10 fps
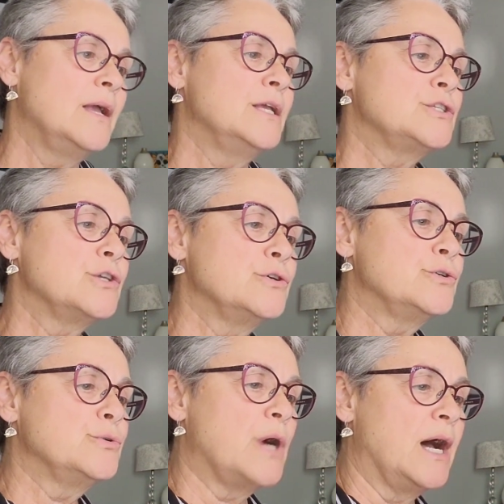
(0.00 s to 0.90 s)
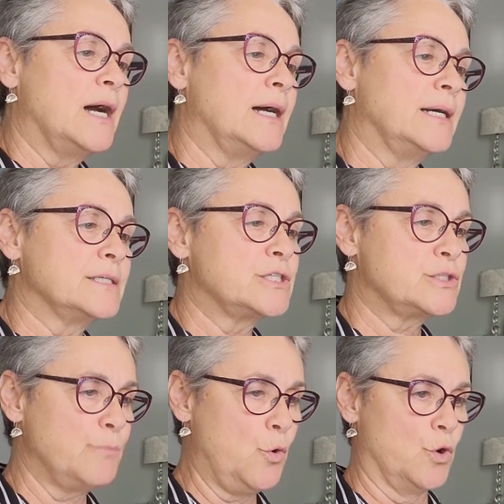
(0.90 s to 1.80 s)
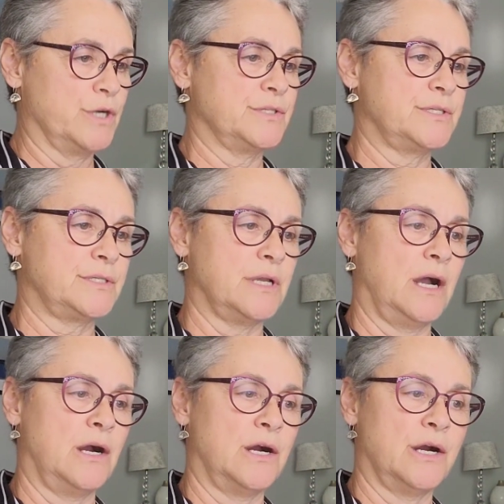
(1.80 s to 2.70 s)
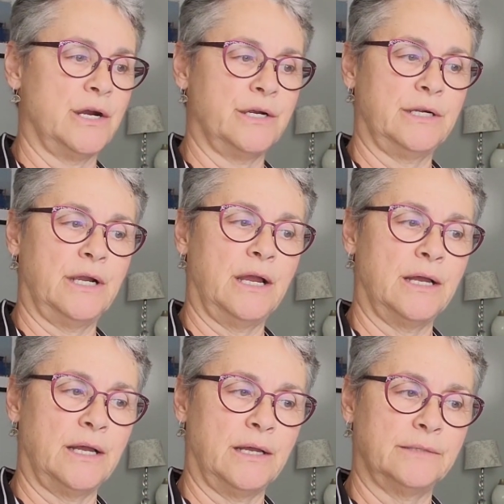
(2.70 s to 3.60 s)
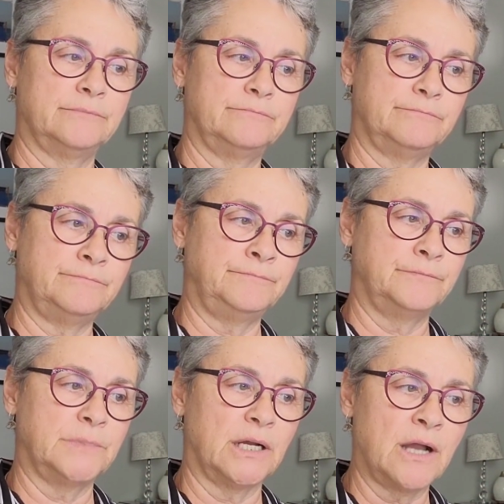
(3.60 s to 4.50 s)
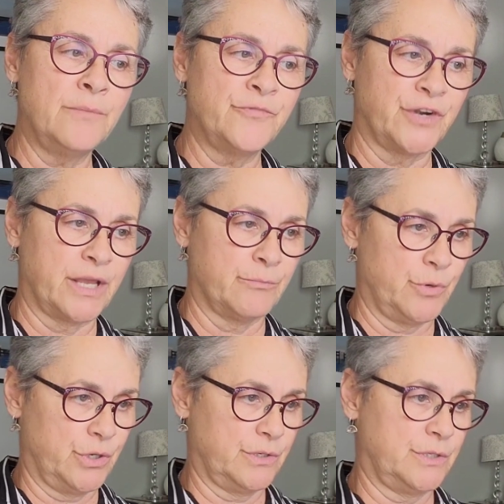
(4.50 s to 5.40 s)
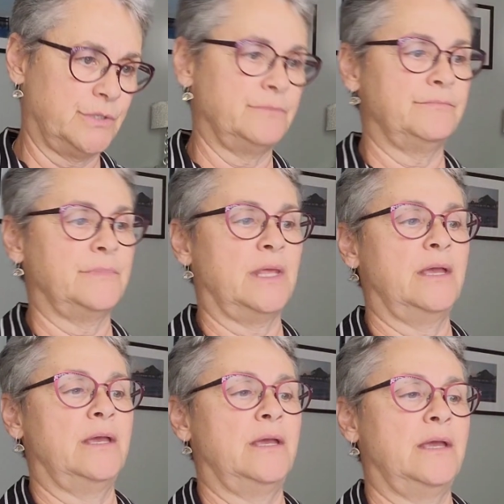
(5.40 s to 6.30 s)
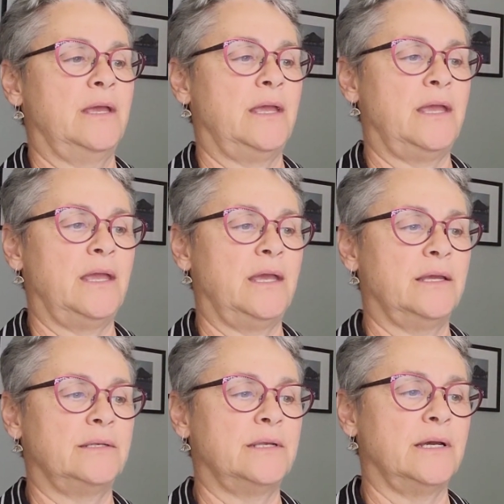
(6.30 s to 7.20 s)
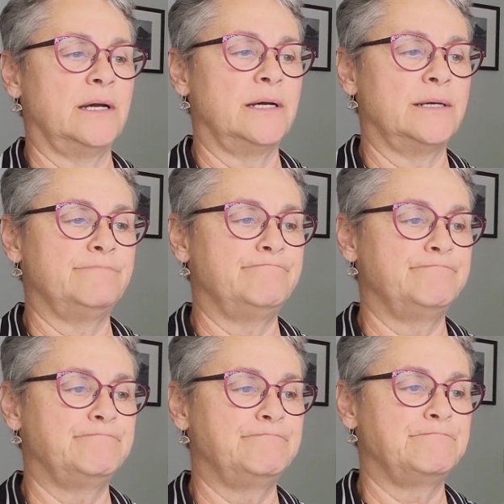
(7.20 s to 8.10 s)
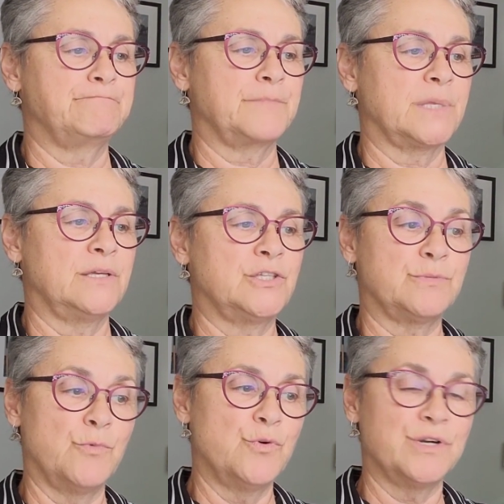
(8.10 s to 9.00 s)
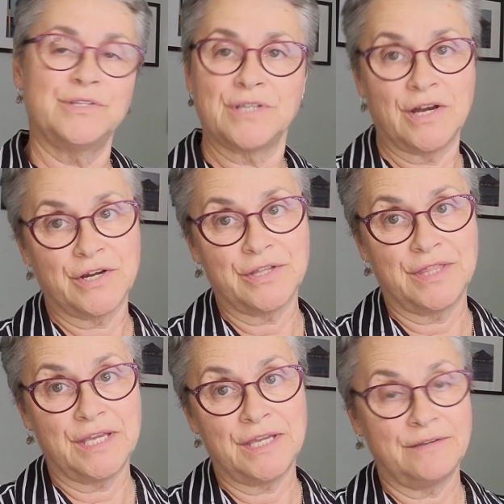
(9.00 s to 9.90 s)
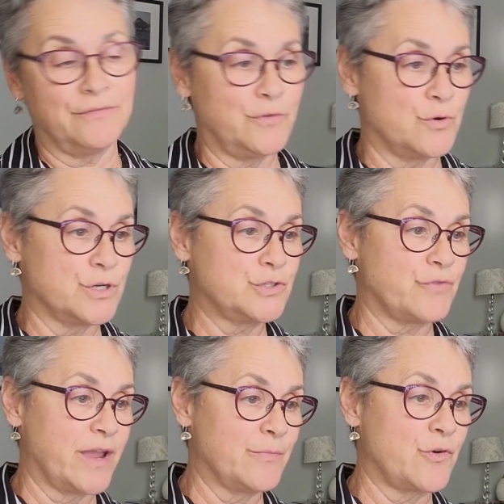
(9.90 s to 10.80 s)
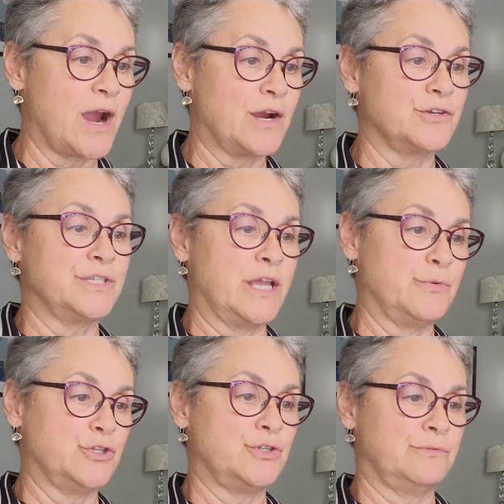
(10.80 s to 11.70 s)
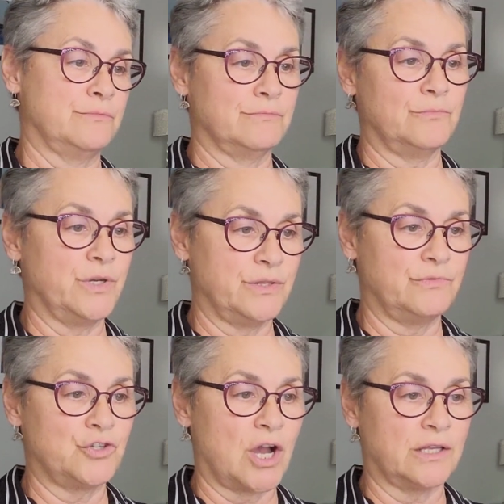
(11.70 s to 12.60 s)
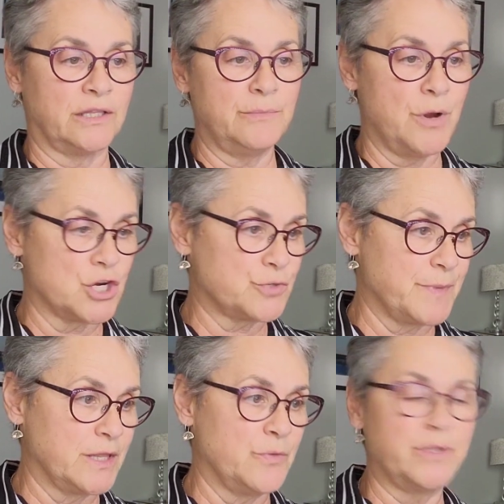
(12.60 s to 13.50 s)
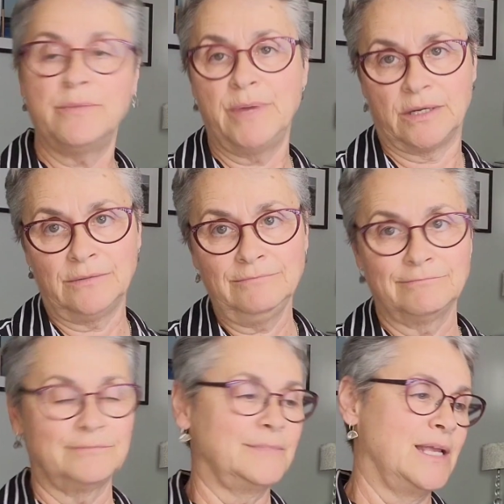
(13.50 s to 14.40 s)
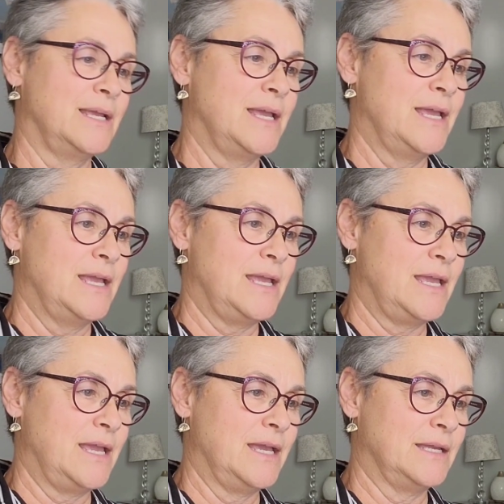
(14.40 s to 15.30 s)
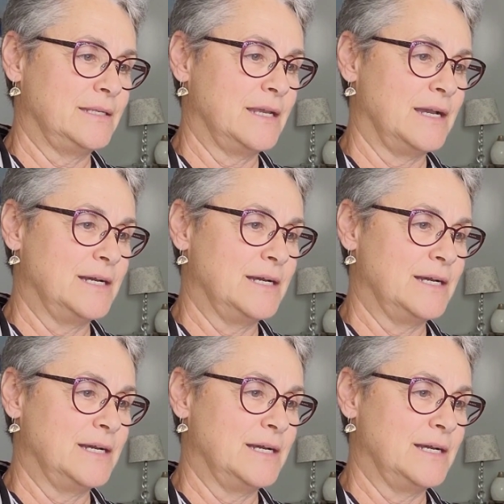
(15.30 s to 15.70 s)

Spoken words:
So s'mores are a comforting book. And s'mores are of course, graham cracker sandwich with chocolate and marshmallow in the middle. And